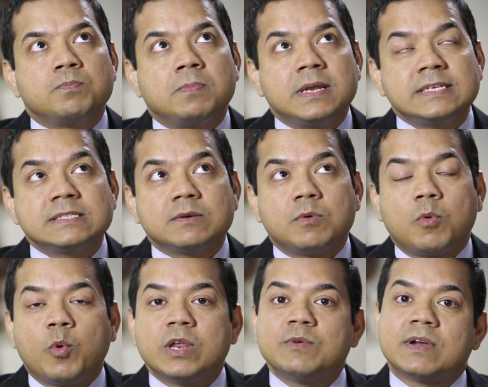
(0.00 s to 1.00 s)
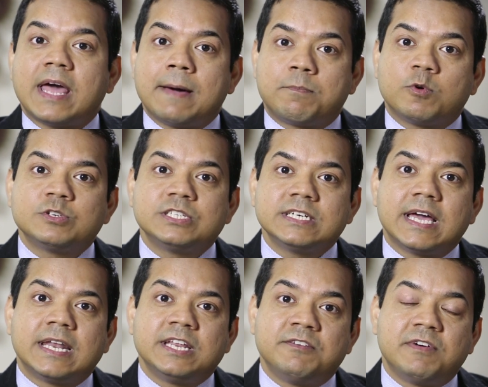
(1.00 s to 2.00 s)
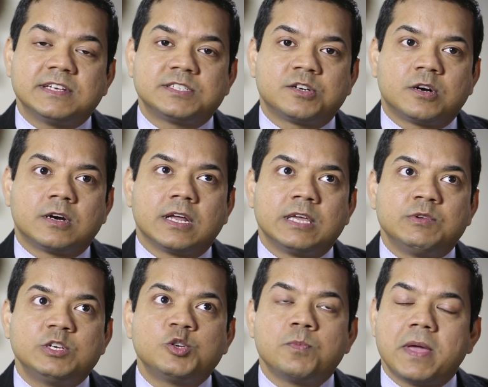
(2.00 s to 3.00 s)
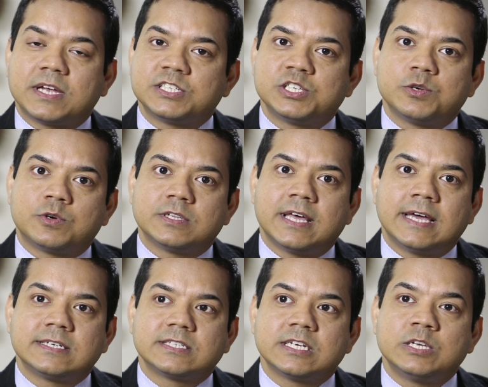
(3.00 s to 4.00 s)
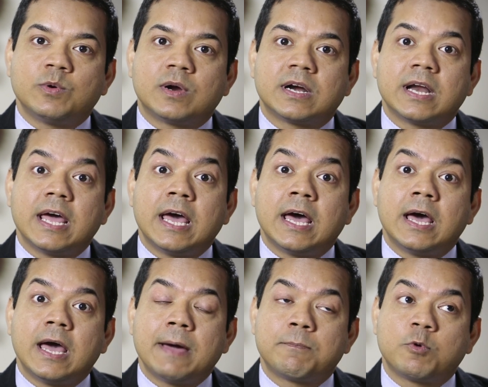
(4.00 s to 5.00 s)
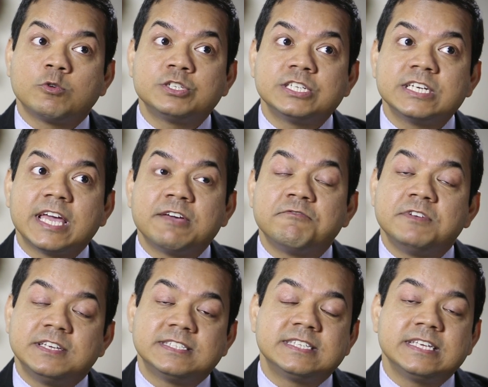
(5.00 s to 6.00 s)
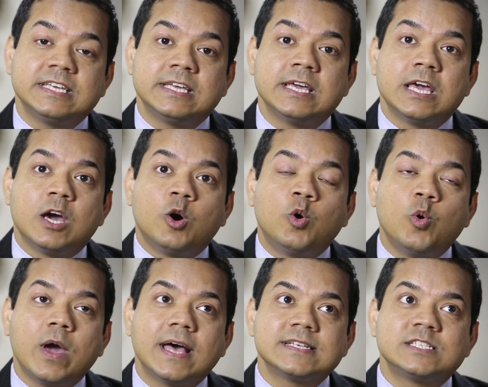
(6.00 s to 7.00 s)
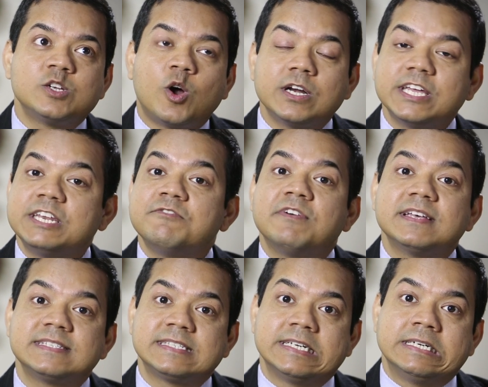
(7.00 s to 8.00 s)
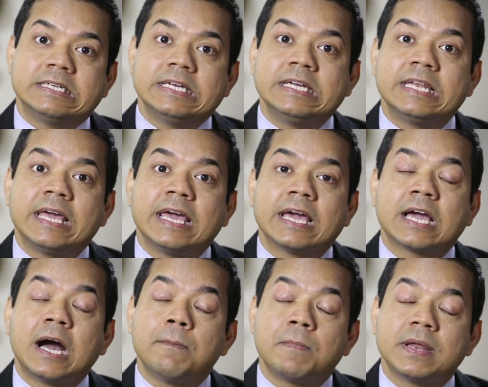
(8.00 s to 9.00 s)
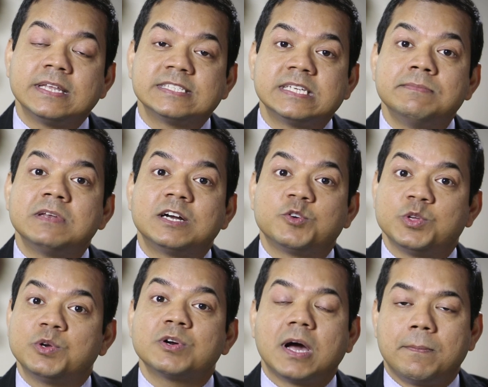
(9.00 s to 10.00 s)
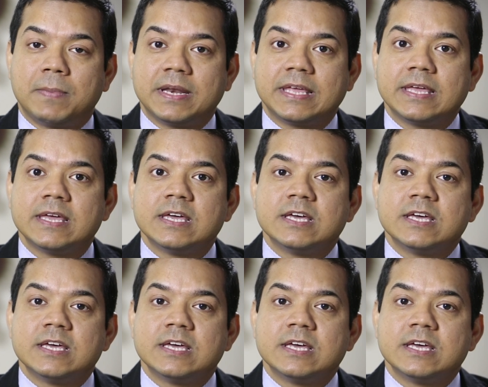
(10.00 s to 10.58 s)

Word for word: please when you are approaching an investor you need to make sure that you are uh, approaching a VC who has not invested in a company similar to your company